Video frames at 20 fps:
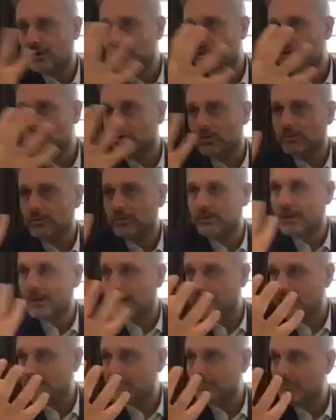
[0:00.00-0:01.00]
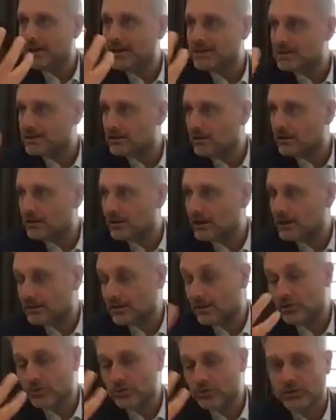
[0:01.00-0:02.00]
determine the Chagim based on
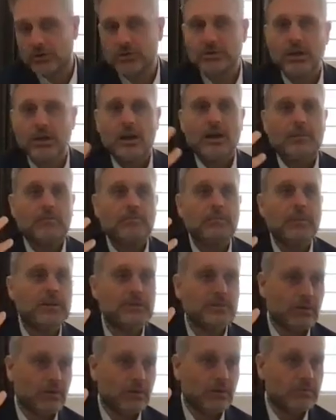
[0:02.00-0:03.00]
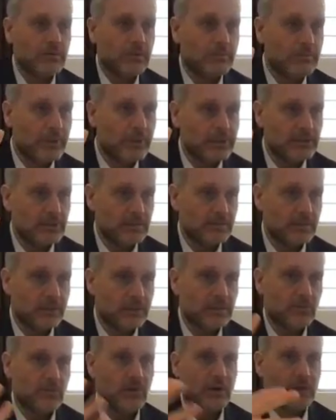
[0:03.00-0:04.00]
the Rosh Chodesh based on the Beit Din,
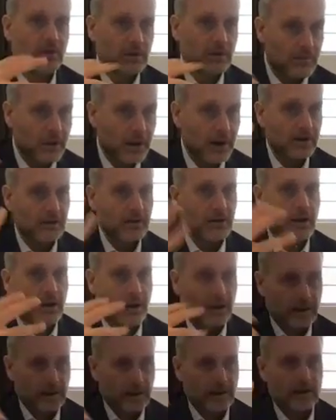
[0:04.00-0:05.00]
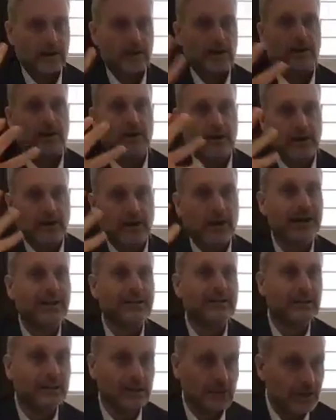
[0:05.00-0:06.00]
but rather on a
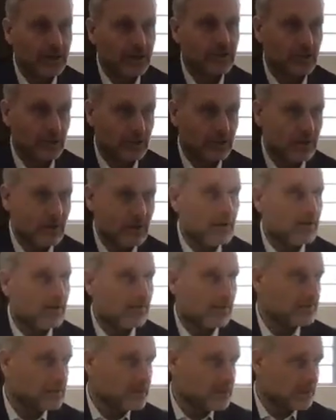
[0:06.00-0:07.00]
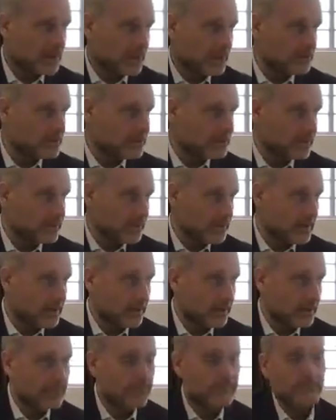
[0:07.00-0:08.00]
calculation from the times of
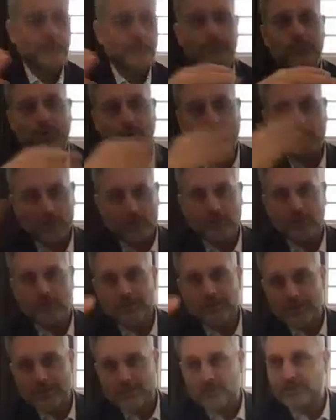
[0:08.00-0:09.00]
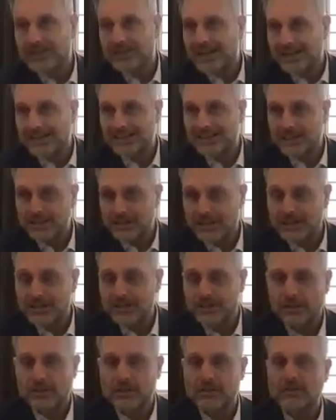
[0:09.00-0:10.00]
Hillel. We do it based on a
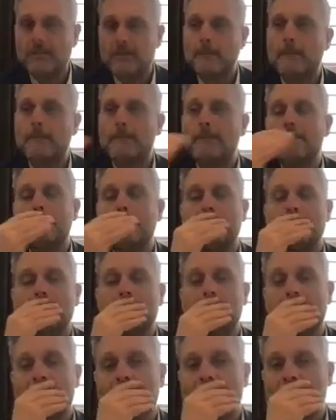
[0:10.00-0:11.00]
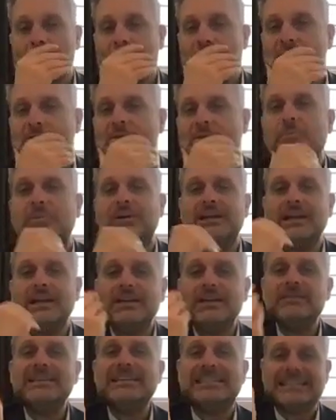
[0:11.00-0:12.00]
calculation. But
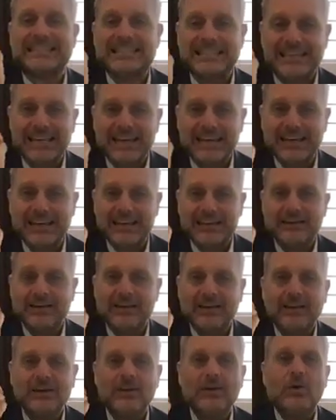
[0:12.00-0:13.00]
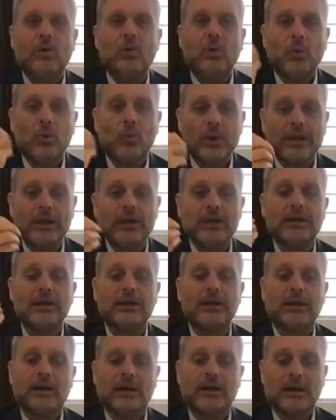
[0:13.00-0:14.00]
even today,
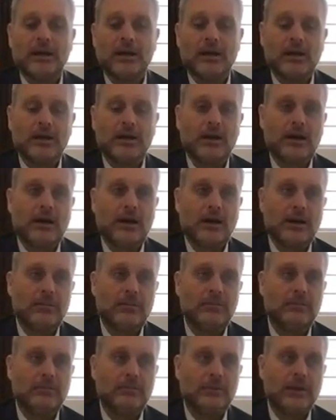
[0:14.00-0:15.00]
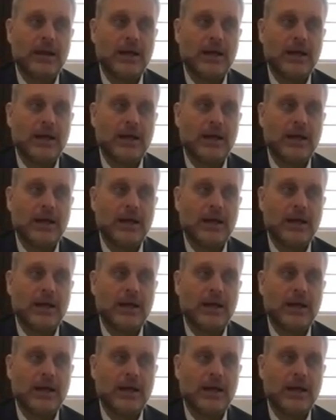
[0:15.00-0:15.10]
we have